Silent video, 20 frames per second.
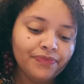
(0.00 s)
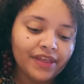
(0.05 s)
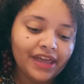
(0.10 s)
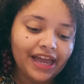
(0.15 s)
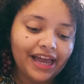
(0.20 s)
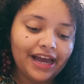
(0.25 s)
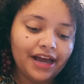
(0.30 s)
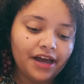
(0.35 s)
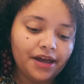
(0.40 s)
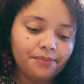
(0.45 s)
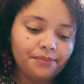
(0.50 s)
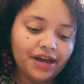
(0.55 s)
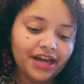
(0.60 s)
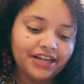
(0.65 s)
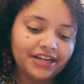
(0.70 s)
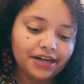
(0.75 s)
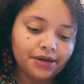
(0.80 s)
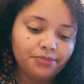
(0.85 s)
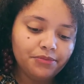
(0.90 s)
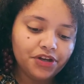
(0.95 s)
Um,
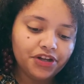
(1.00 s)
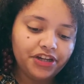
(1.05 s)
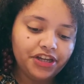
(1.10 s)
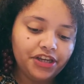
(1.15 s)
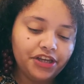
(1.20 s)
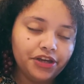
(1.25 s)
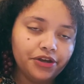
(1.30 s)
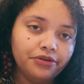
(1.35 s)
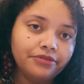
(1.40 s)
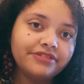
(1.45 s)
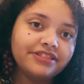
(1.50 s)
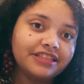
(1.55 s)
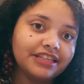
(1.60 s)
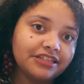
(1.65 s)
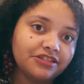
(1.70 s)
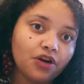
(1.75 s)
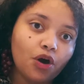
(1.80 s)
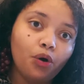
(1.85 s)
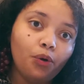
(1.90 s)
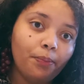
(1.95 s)
and I'm gonna use
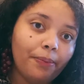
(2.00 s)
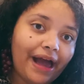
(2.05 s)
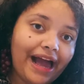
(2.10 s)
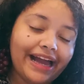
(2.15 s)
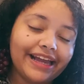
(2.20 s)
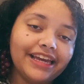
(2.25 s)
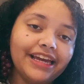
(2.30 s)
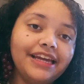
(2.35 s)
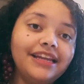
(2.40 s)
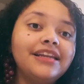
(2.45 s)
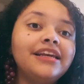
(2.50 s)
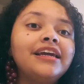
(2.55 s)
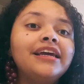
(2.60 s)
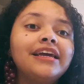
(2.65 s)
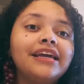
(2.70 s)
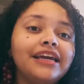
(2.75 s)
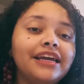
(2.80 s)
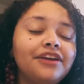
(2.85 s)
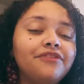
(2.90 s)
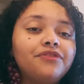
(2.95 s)
this whole packet,
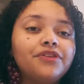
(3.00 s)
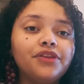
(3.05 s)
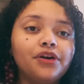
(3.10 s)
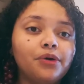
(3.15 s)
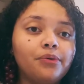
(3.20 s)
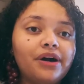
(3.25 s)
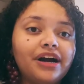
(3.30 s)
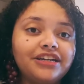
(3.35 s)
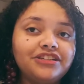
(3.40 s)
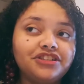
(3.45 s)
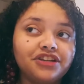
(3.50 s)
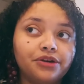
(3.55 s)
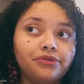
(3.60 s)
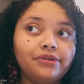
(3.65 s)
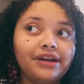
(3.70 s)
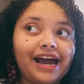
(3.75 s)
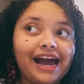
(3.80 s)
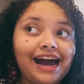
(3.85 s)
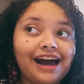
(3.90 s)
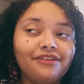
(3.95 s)
even though I
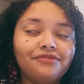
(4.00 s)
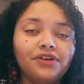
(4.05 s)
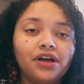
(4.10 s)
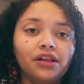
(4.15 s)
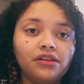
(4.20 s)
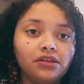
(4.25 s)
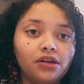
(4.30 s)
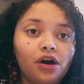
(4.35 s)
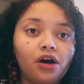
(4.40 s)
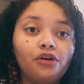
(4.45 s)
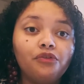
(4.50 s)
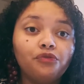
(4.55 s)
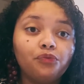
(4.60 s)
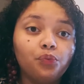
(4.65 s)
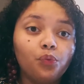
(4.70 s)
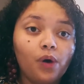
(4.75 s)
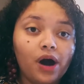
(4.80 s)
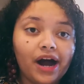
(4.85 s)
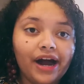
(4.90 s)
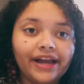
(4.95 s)
don't have a lot of
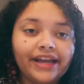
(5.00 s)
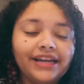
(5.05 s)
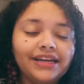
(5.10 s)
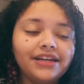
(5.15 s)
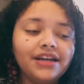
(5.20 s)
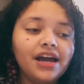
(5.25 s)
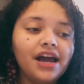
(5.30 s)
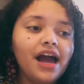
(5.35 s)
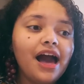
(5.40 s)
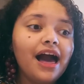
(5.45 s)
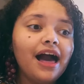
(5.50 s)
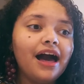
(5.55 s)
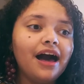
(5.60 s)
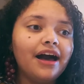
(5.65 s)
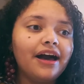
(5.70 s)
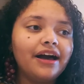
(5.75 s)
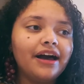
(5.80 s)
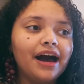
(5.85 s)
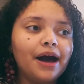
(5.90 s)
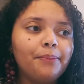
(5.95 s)
wine.
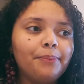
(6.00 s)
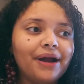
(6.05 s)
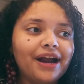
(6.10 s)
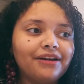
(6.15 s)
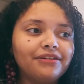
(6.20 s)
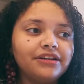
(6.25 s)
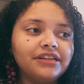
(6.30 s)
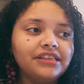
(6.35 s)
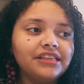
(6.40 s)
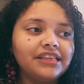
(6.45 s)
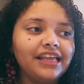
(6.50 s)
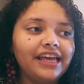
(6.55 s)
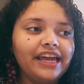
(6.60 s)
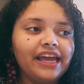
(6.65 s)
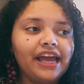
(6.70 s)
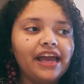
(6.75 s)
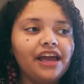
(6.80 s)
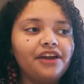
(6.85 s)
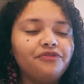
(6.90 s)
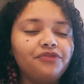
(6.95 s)
Uh,
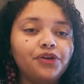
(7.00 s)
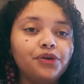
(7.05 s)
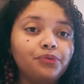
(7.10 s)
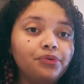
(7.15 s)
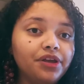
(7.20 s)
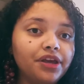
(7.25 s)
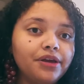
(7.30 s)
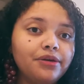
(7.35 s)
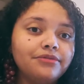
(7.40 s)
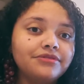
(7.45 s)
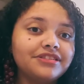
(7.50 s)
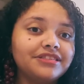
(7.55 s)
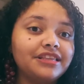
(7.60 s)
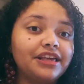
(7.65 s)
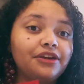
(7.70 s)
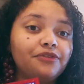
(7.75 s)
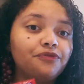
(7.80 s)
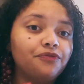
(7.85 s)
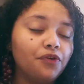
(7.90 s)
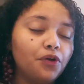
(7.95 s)
apparently, if you use
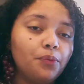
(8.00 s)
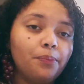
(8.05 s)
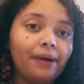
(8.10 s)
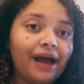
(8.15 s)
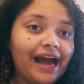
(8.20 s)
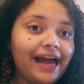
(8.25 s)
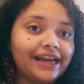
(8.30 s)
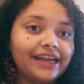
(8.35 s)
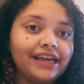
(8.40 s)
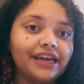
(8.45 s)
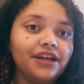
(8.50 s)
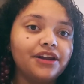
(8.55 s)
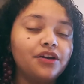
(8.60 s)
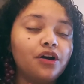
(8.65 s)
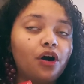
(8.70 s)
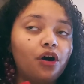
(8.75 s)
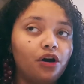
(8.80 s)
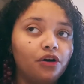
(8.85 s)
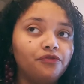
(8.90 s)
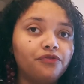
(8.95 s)
the full packet
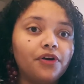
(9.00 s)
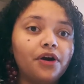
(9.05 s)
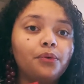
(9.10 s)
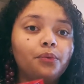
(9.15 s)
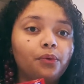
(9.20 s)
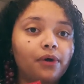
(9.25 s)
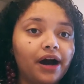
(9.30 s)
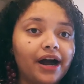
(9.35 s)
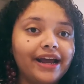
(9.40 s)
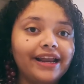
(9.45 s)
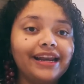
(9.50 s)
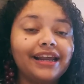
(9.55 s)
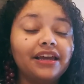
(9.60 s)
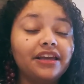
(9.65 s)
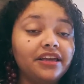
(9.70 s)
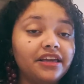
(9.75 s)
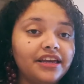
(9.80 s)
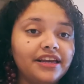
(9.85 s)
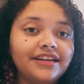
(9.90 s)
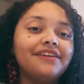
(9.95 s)
of wine
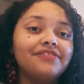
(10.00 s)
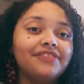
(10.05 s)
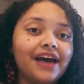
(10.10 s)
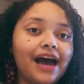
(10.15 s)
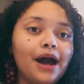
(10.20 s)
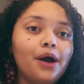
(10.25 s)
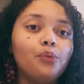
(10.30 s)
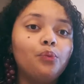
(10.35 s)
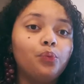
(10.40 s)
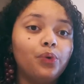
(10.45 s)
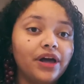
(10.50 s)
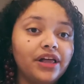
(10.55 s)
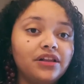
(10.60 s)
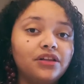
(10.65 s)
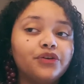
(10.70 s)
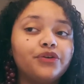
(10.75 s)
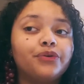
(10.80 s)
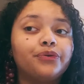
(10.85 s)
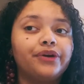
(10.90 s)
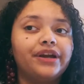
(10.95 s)
yeast, that
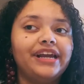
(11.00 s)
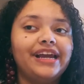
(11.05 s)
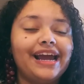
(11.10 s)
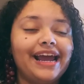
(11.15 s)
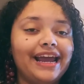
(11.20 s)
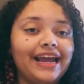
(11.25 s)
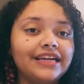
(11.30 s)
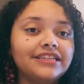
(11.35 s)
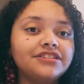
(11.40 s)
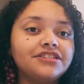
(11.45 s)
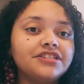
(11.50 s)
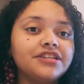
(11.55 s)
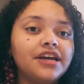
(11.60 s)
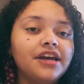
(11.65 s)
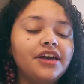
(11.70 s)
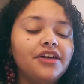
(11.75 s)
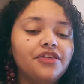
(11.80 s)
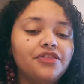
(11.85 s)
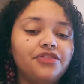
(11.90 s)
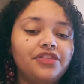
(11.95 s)
will create
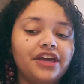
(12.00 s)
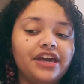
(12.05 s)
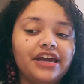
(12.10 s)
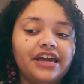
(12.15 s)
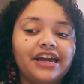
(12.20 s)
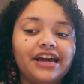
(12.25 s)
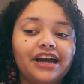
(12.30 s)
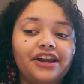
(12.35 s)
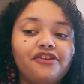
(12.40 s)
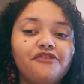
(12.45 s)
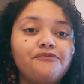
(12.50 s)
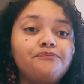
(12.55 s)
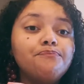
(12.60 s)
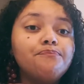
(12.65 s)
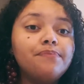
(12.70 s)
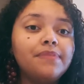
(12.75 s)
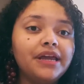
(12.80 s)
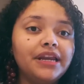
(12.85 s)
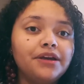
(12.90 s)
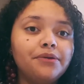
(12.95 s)
the kind of
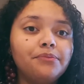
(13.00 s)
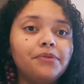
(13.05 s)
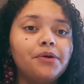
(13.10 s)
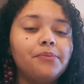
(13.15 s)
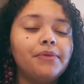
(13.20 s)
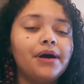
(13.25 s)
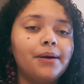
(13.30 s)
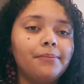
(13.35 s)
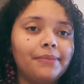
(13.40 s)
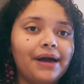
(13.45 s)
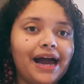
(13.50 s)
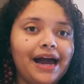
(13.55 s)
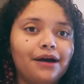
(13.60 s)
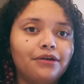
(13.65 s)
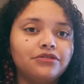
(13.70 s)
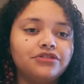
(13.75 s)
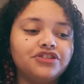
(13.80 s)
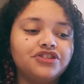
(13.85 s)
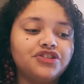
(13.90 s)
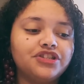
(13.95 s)
minimum
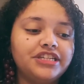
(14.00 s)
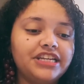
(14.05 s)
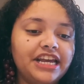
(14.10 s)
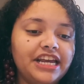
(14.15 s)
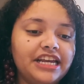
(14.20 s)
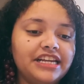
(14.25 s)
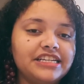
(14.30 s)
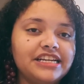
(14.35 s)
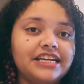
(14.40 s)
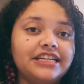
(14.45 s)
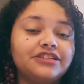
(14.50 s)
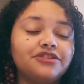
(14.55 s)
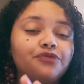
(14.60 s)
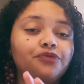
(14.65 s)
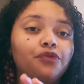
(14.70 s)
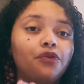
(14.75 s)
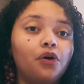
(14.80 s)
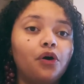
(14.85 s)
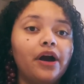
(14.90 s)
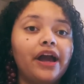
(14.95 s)
amount needed
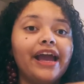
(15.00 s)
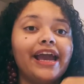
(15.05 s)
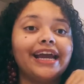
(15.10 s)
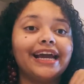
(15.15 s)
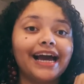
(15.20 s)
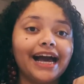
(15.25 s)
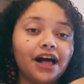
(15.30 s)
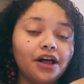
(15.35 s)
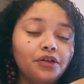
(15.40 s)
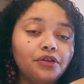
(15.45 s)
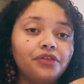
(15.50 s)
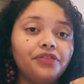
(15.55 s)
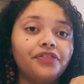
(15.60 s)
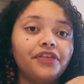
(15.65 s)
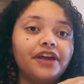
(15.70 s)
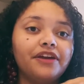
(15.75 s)
for a healthy